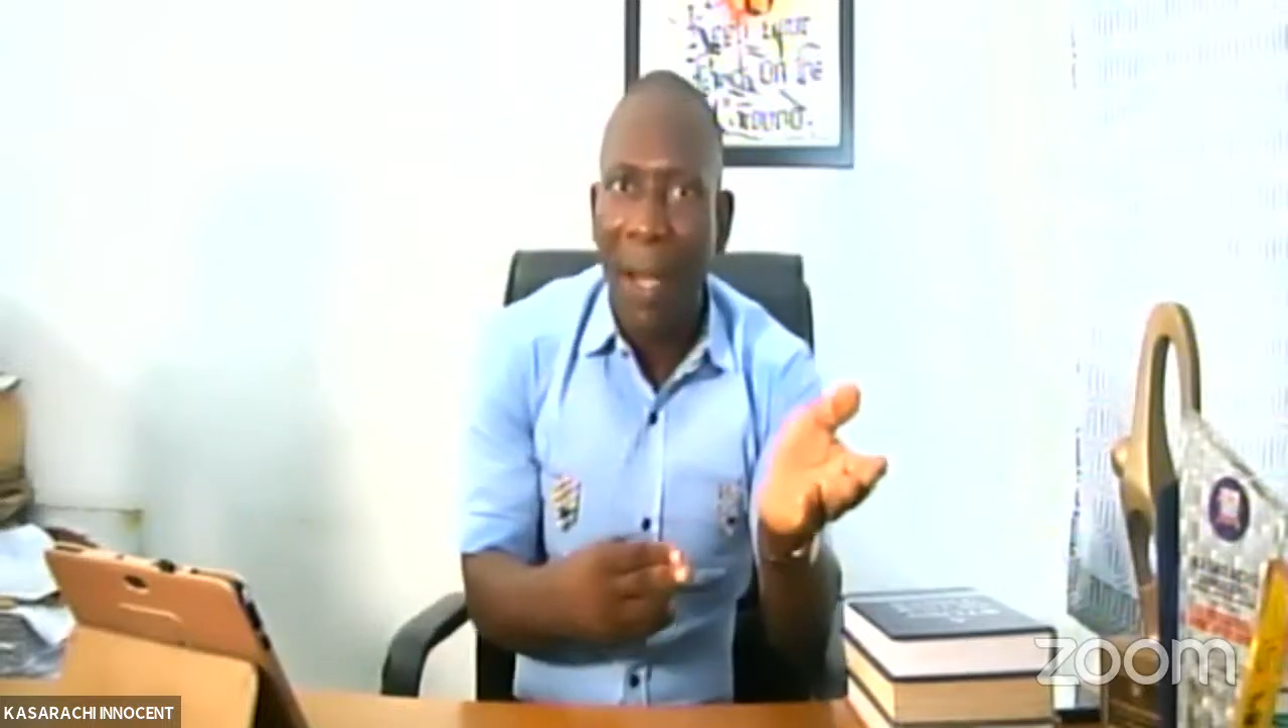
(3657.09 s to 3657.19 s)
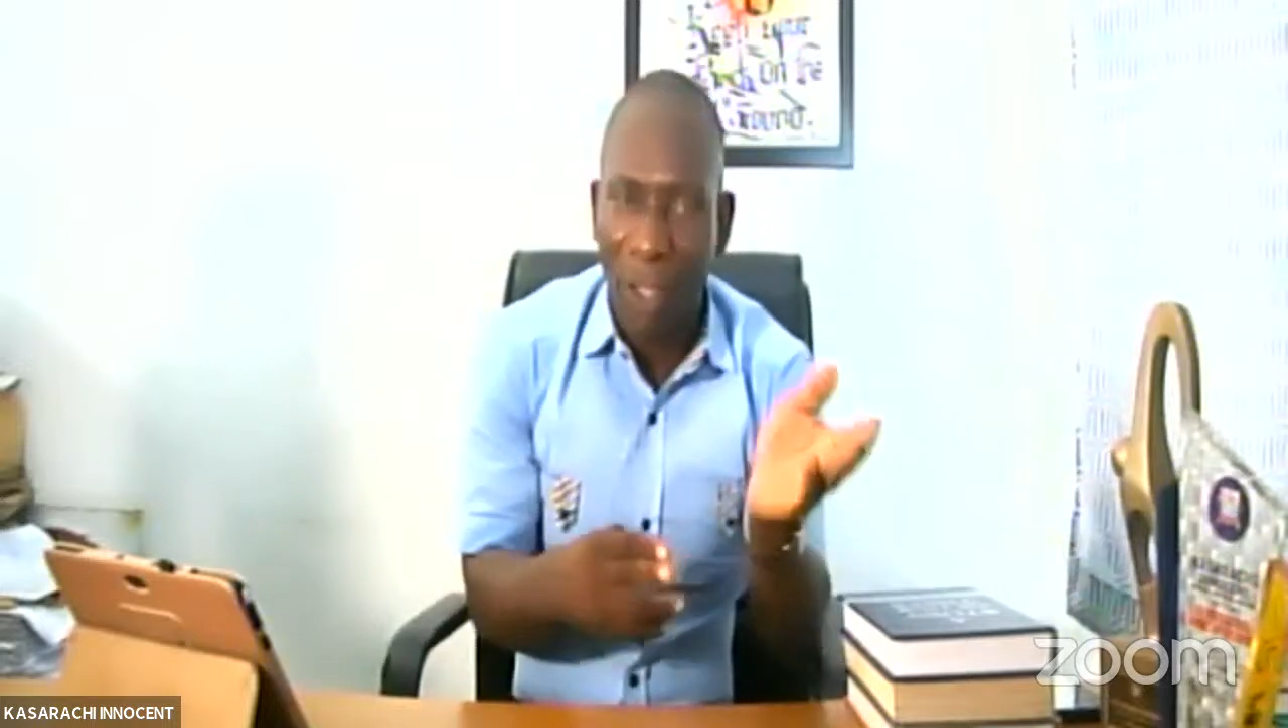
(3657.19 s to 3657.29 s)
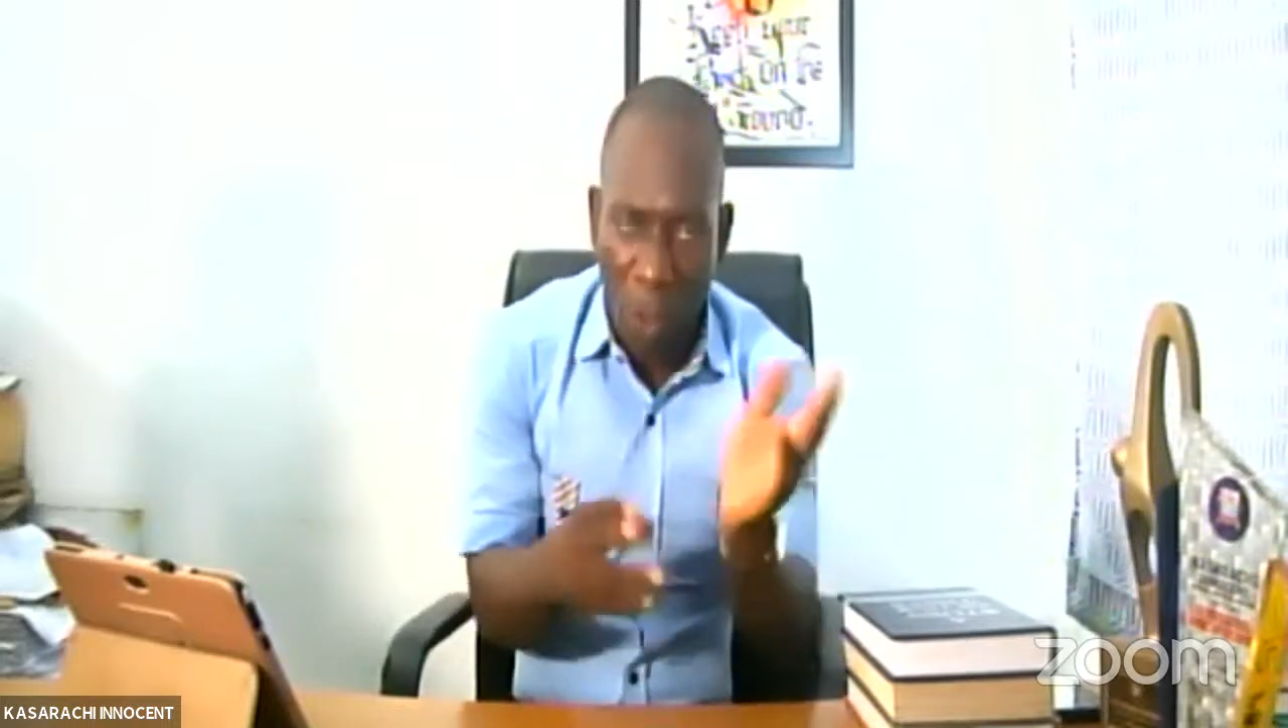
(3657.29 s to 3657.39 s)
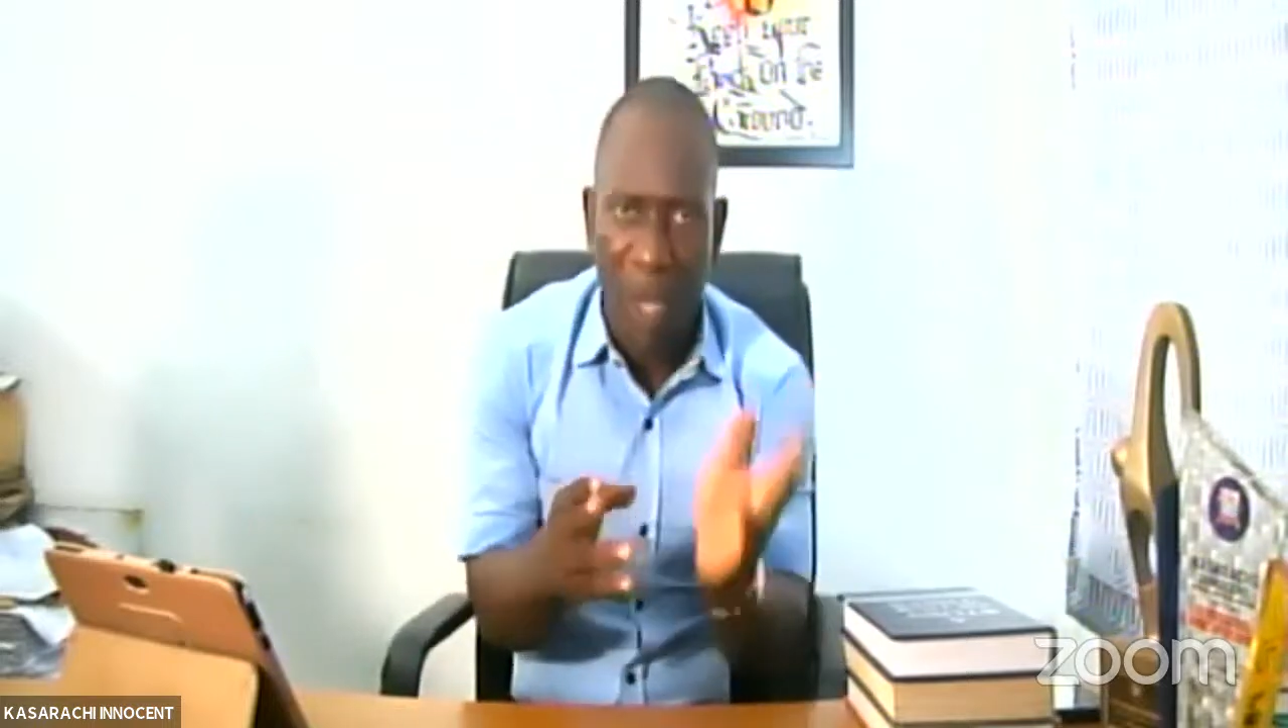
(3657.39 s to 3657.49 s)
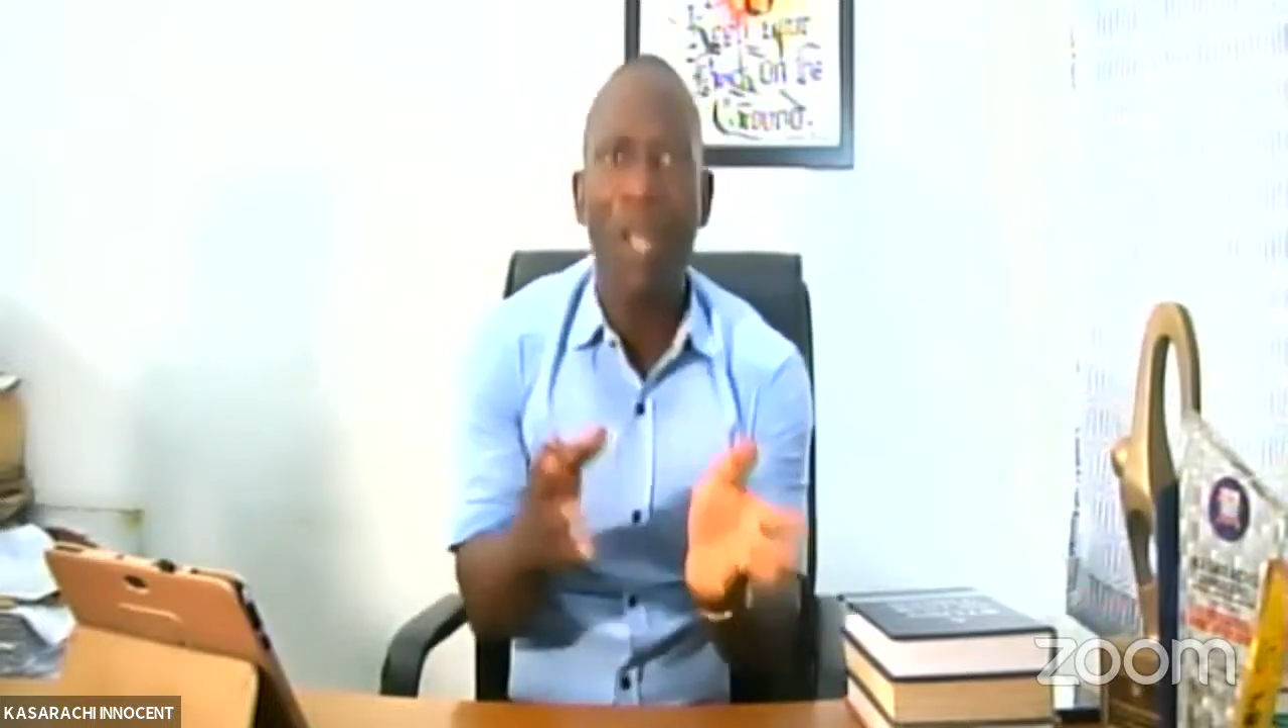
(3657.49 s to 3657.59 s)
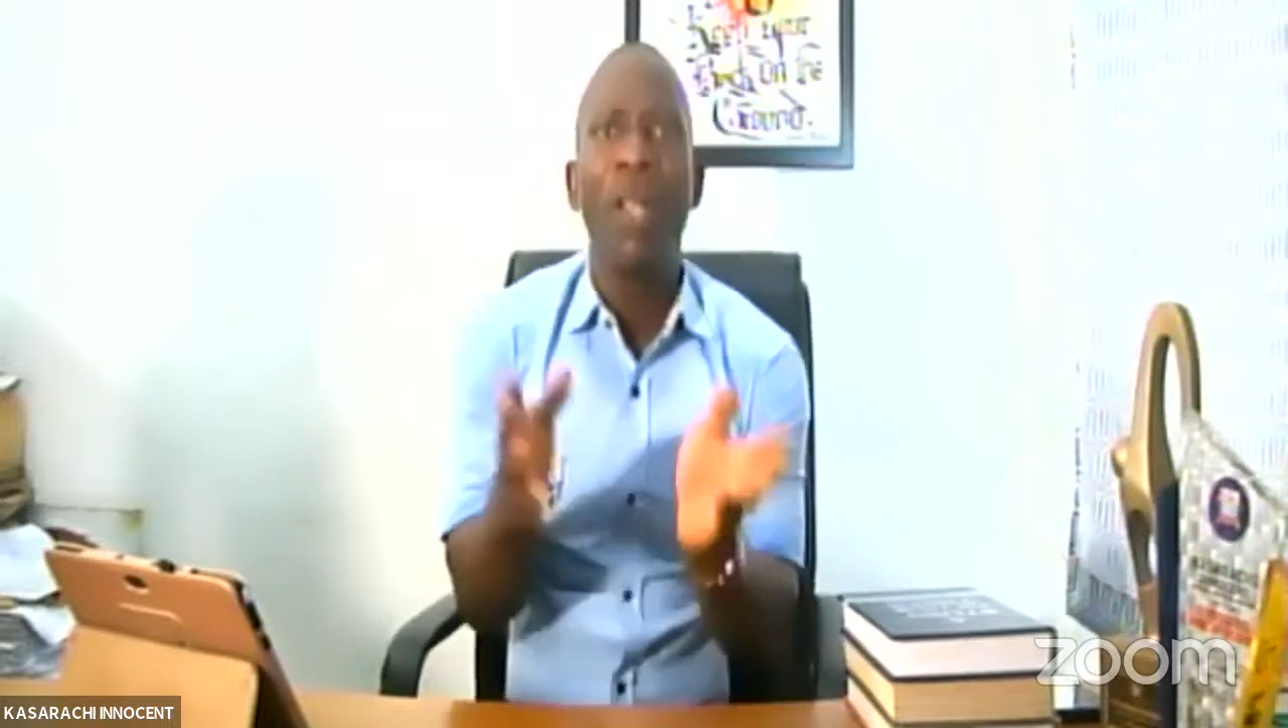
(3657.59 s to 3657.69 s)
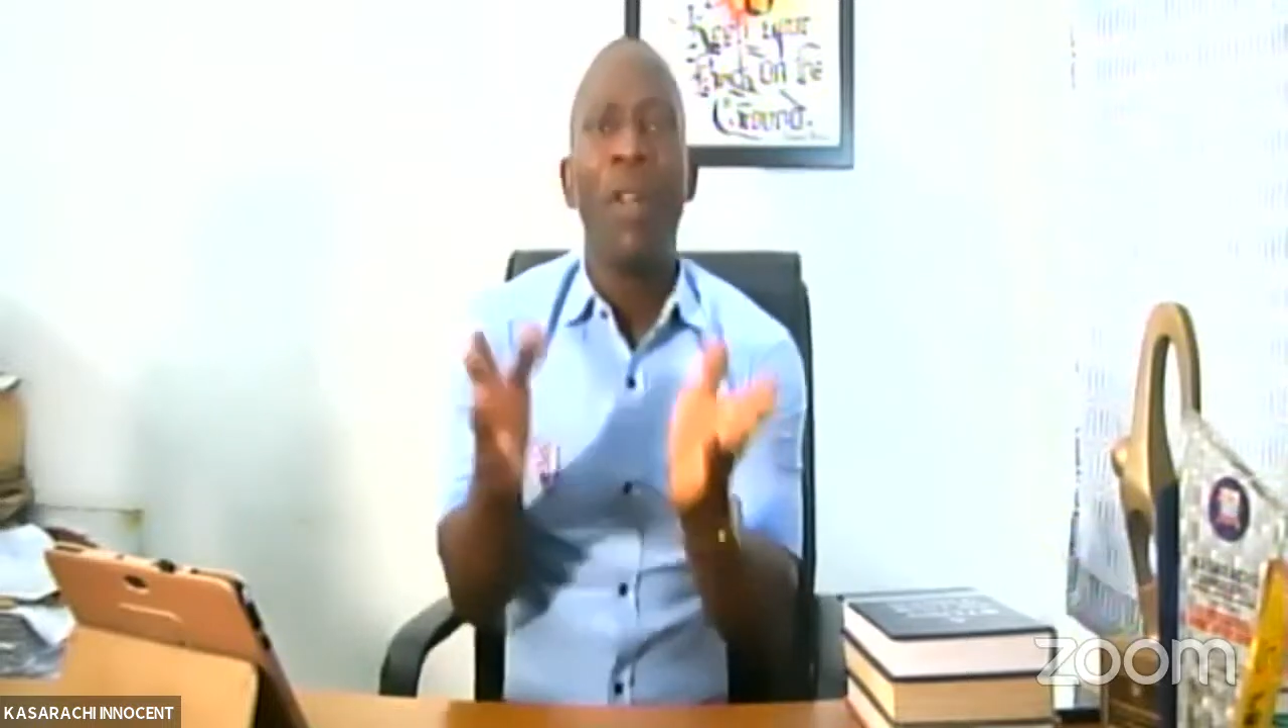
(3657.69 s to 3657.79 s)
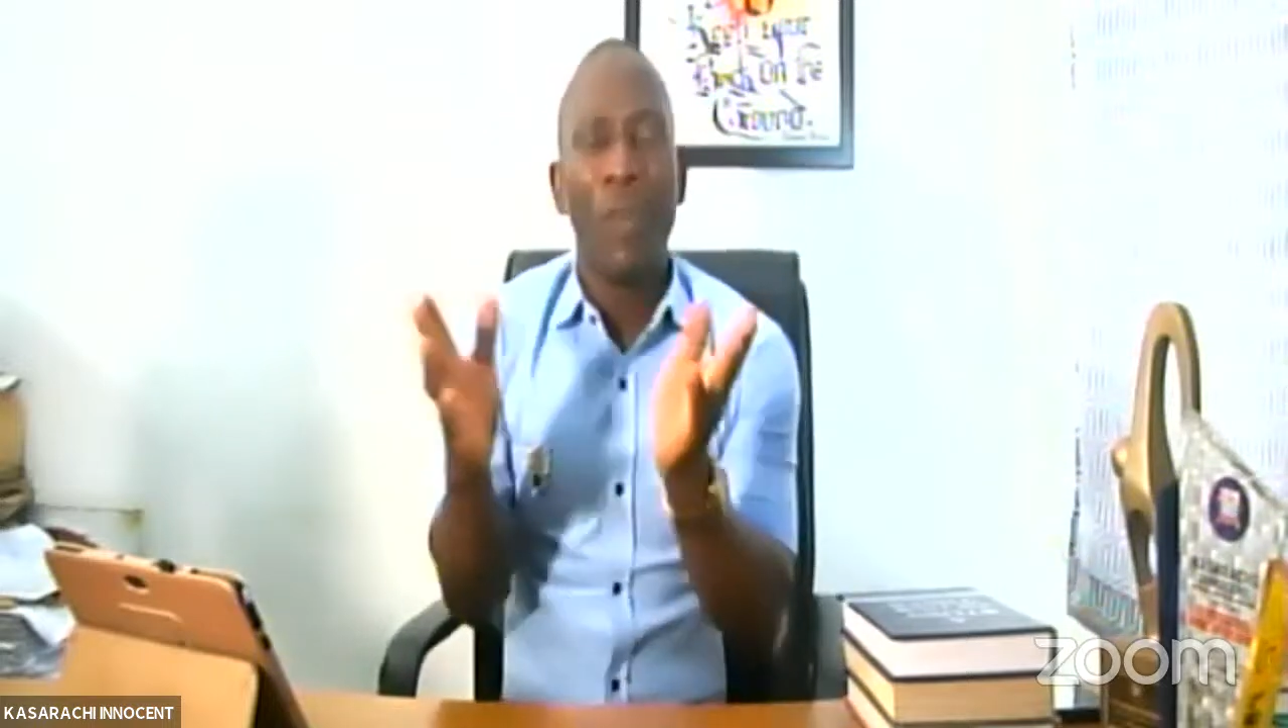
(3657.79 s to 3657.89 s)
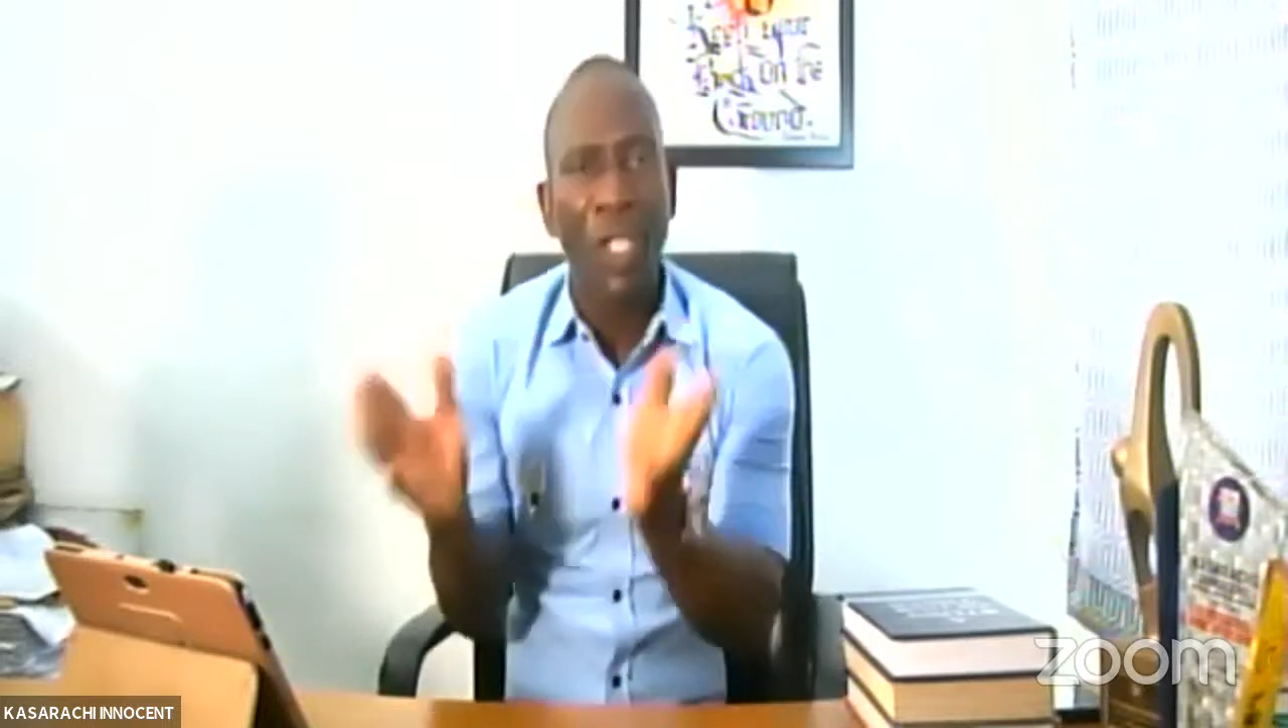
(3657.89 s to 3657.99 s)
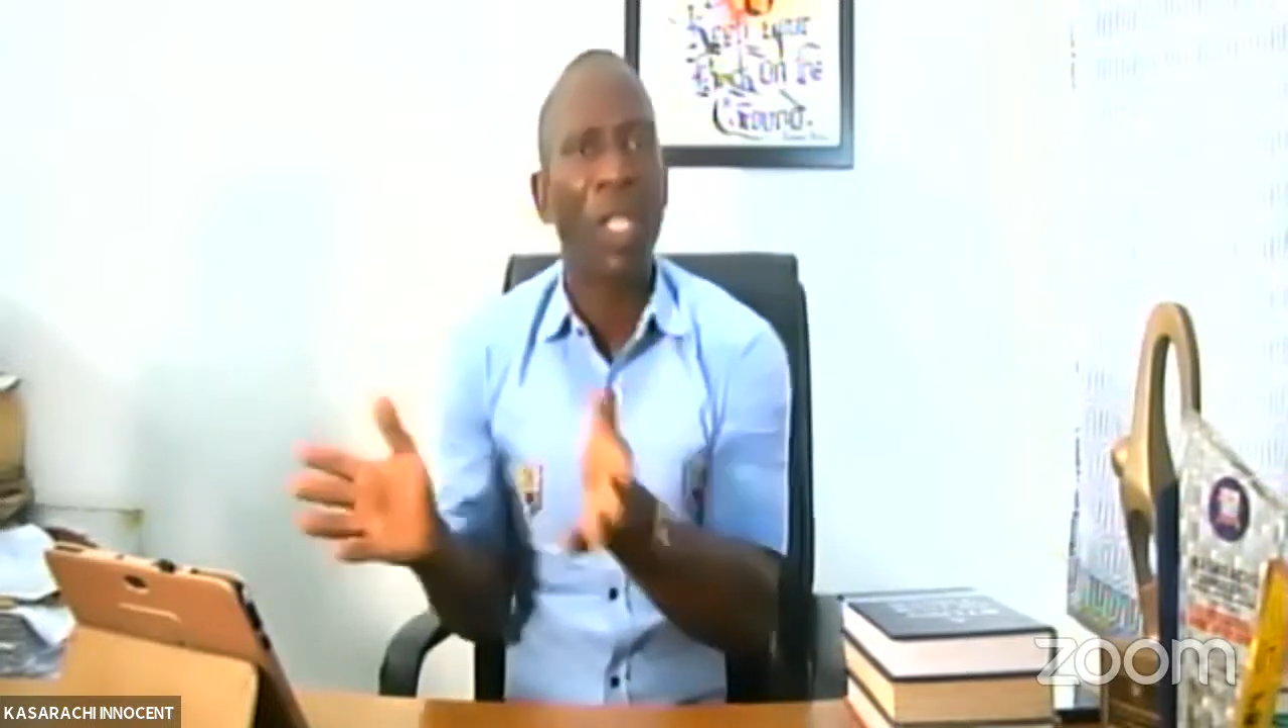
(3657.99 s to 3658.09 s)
there's somebody richer